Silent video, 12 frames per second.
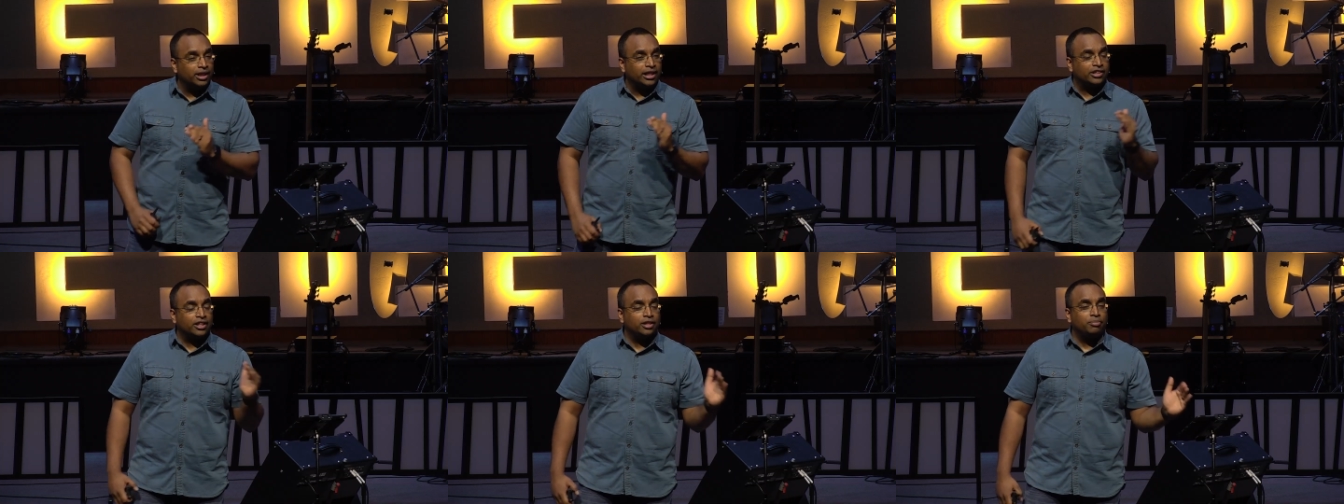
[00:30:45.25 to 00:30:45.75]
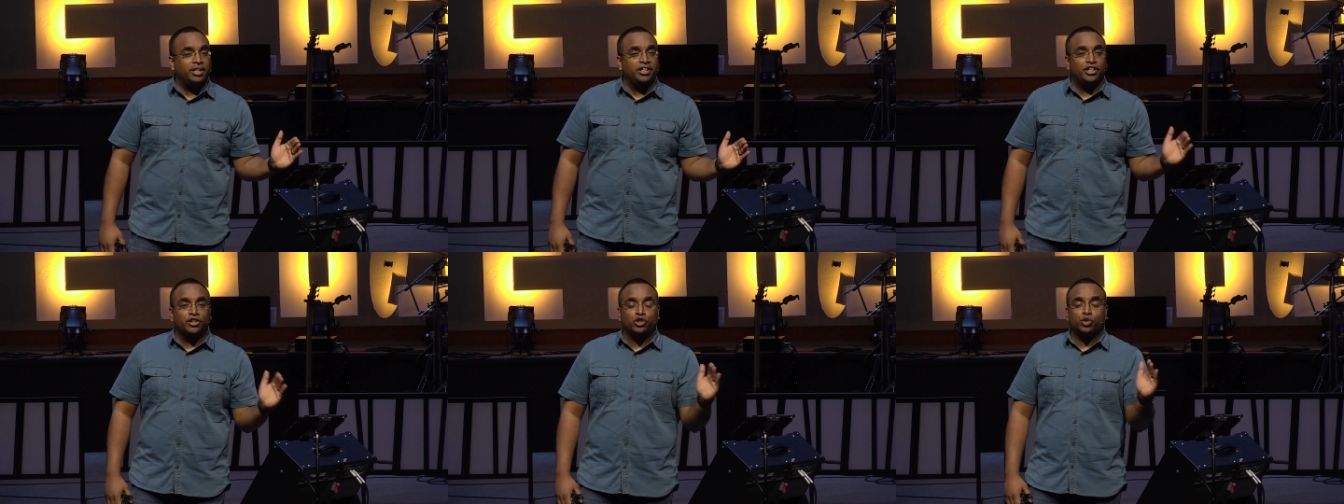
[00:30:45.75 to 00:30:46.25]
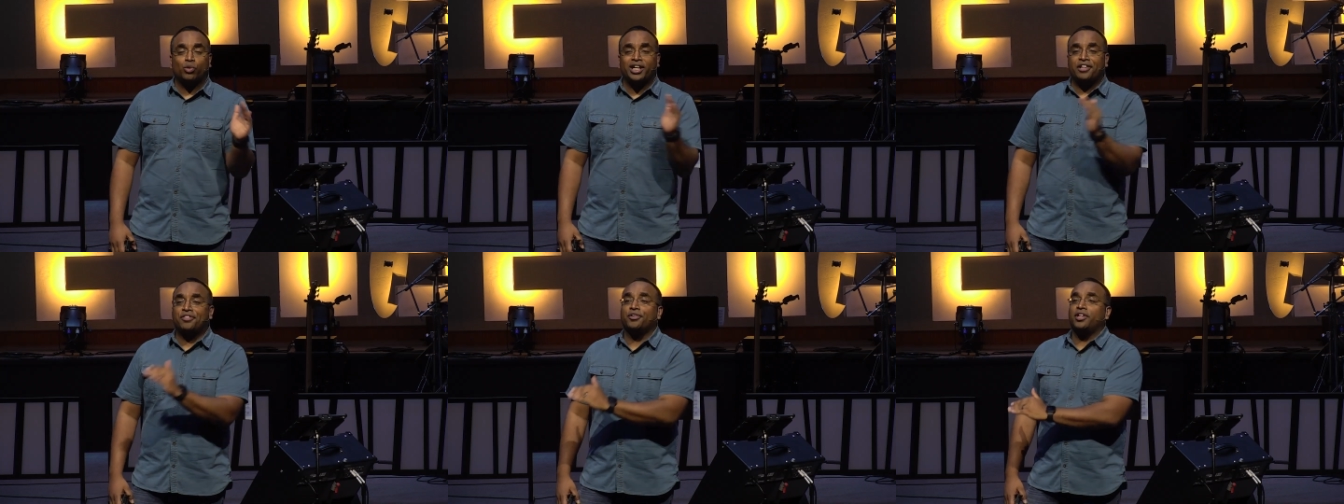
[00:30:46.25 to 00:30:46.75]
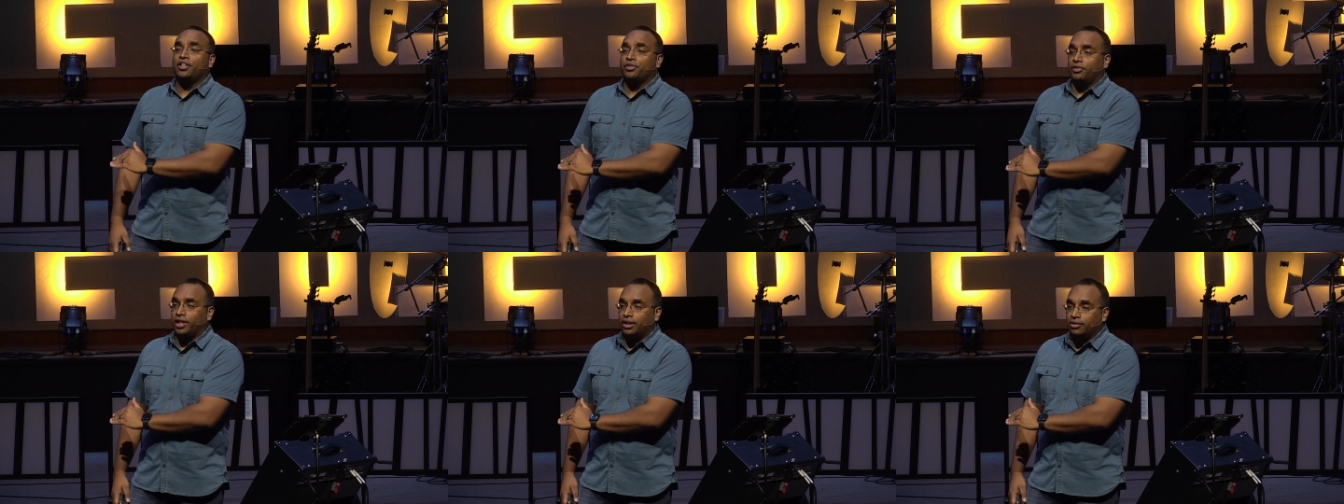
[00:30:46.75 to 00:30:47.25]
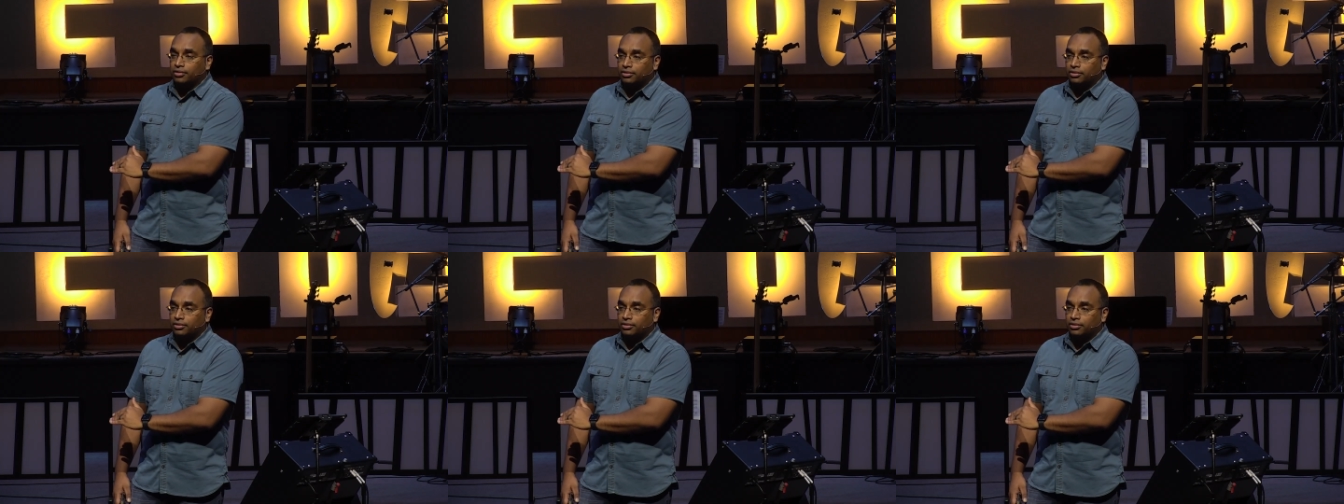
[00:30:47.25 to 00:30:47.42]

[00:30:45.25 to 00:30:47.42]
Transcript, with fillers: it's going to be the year 2033.